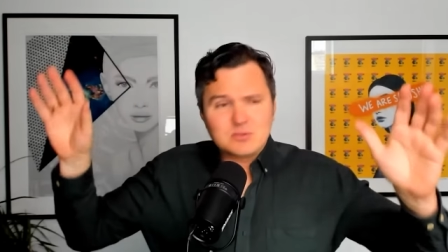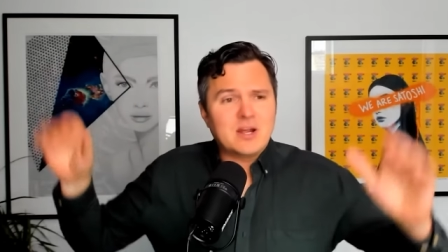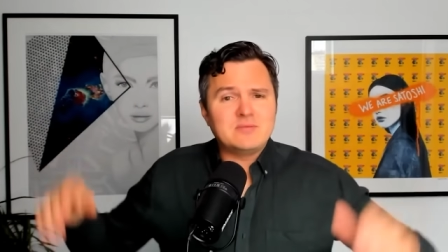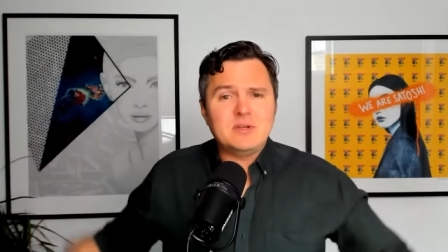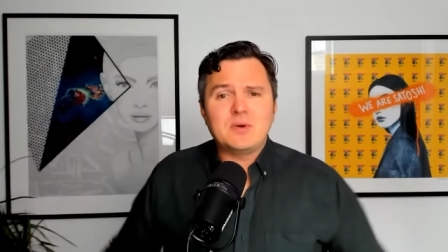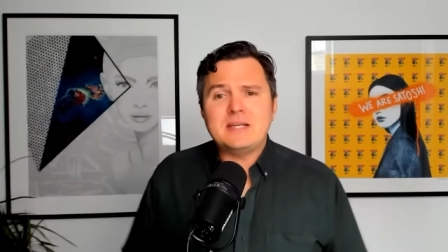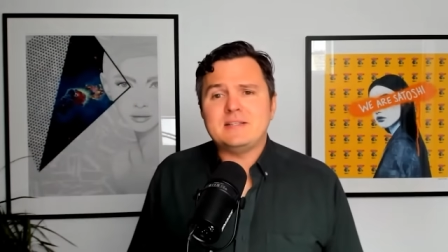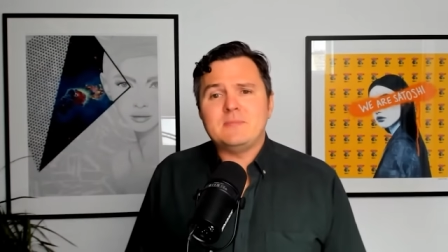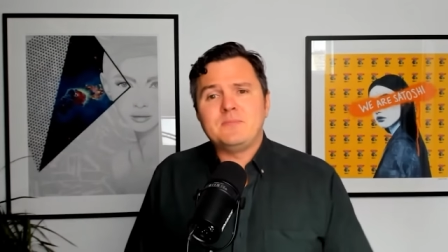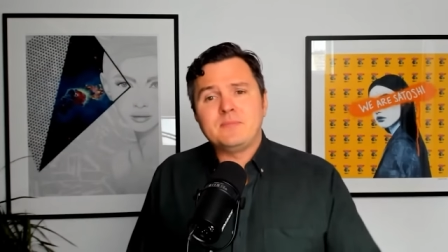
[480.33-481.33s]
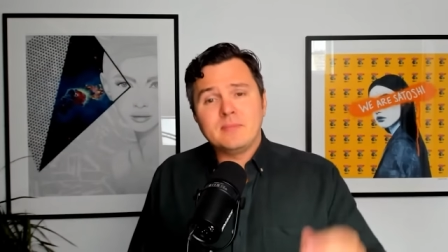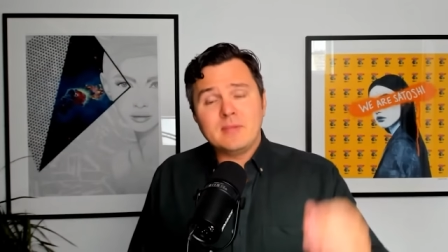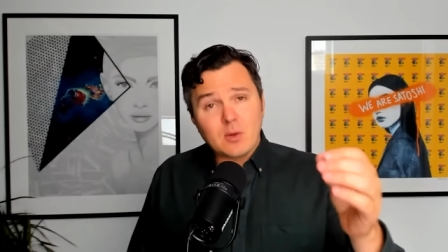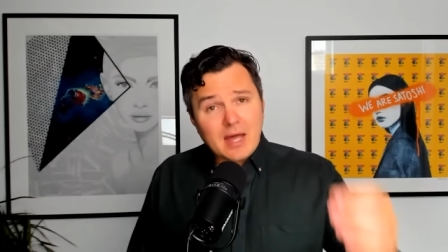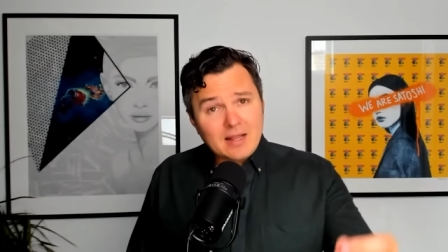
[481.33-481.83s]
drives me crazy. You
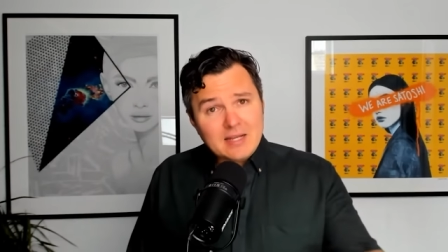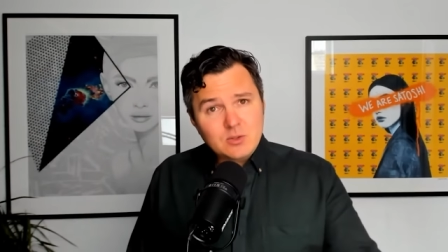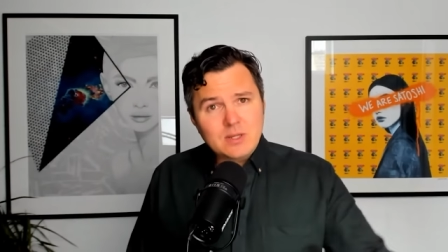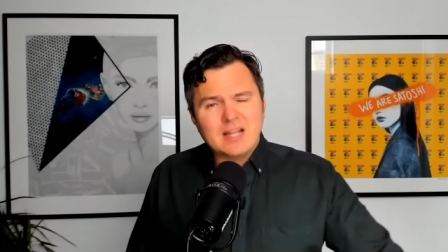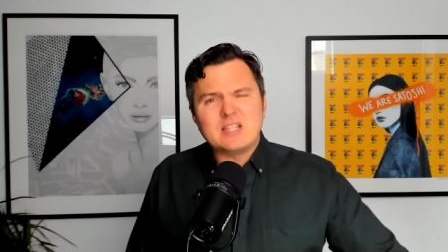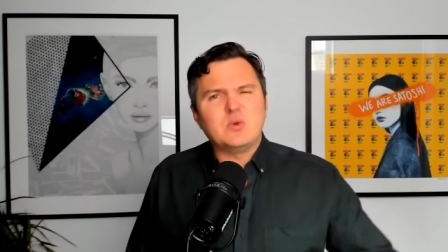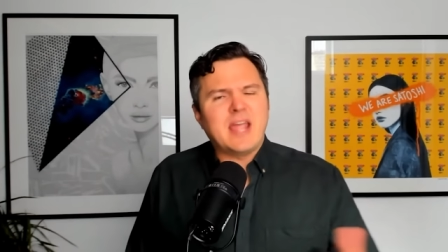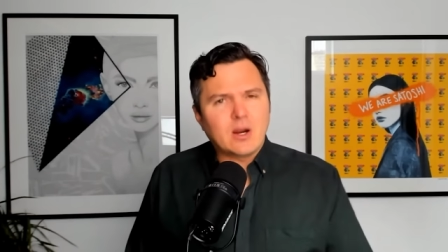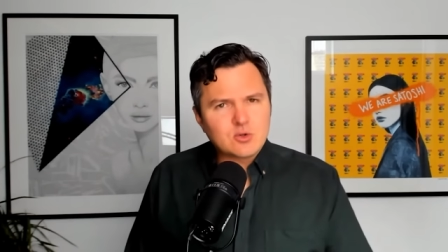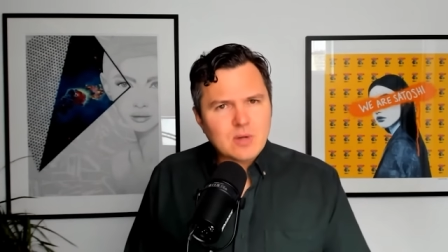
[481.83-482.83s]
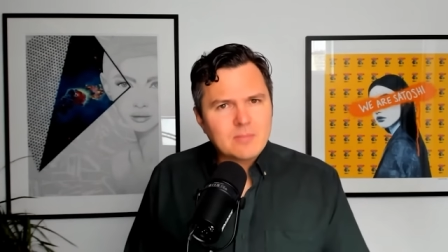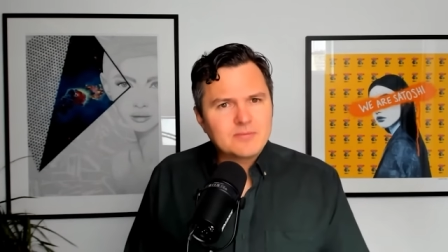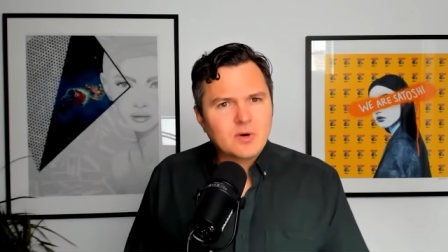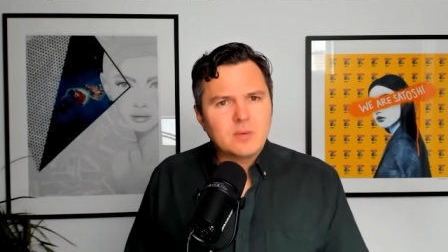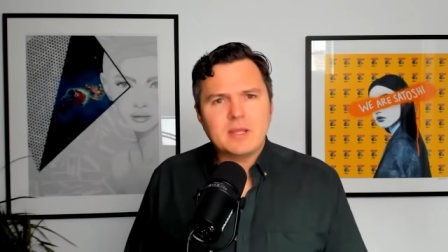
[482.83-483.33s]
know, I like doing, I like doing airdrop
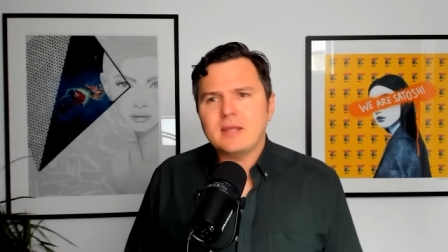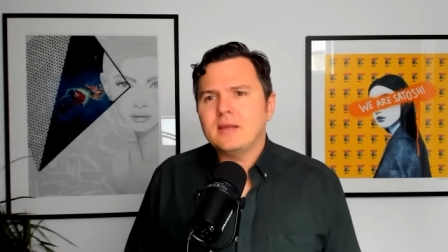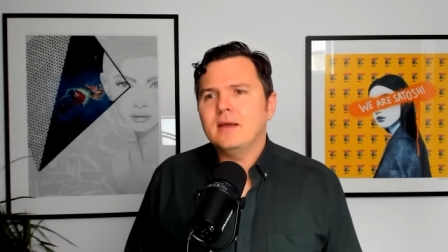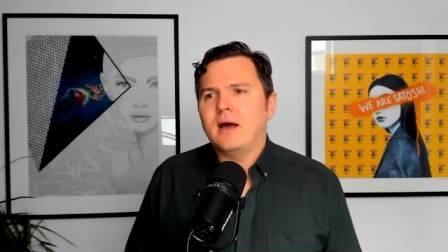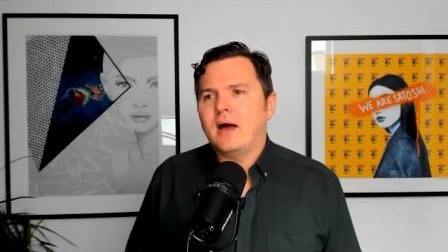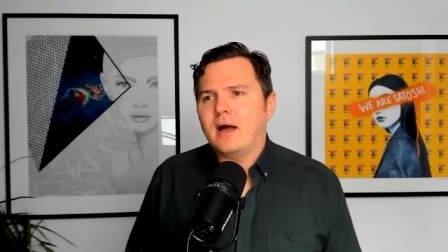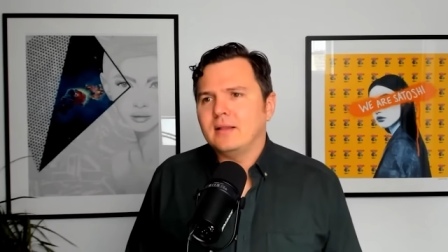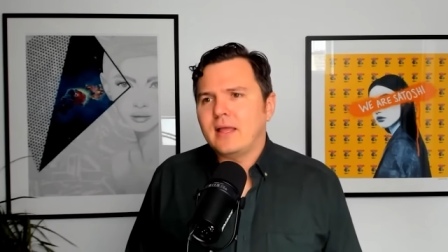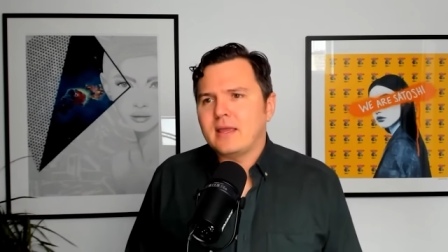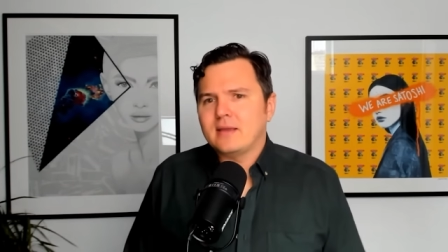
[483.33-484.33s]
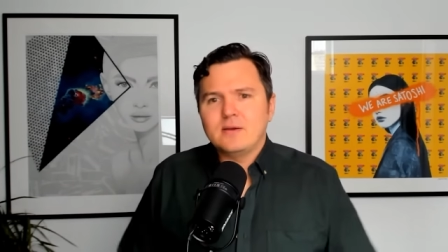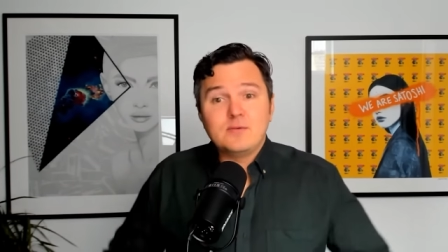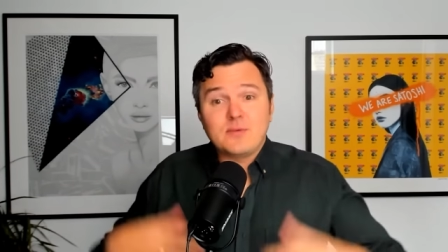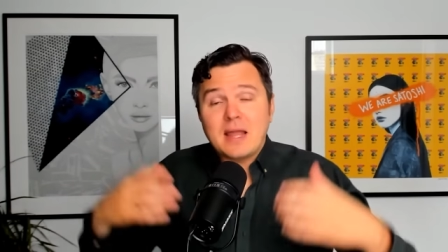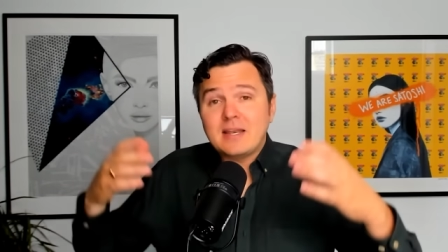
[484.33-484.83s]
farming. I like
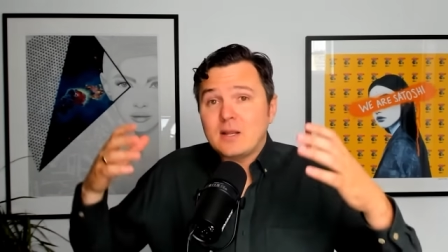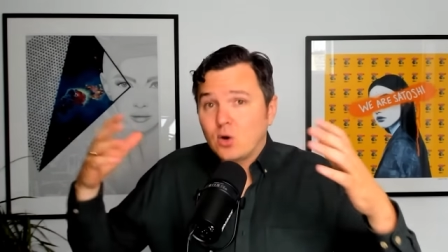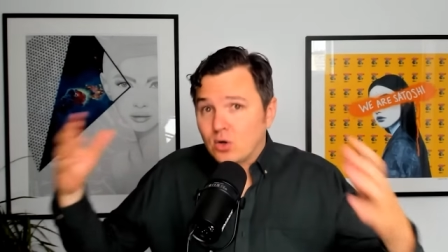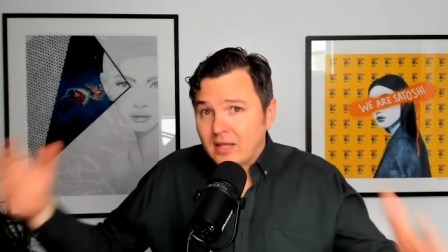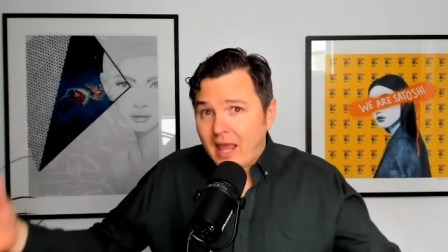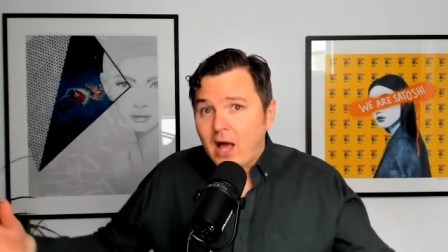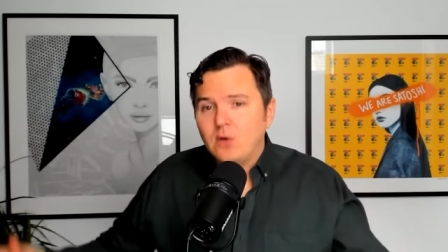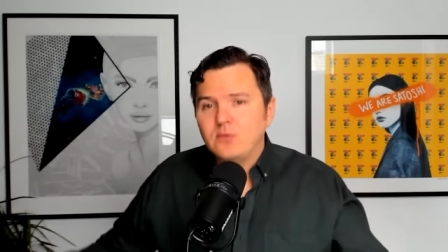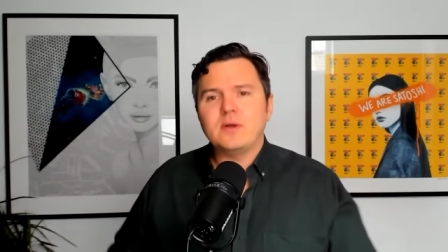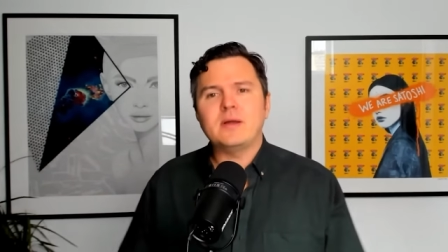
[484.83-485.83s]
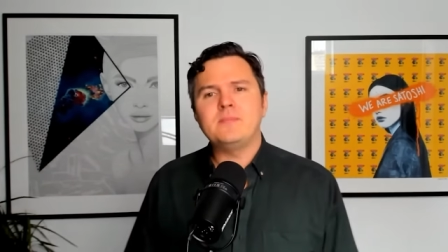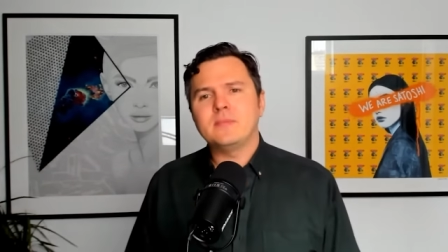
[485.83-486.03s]
finding early alpha.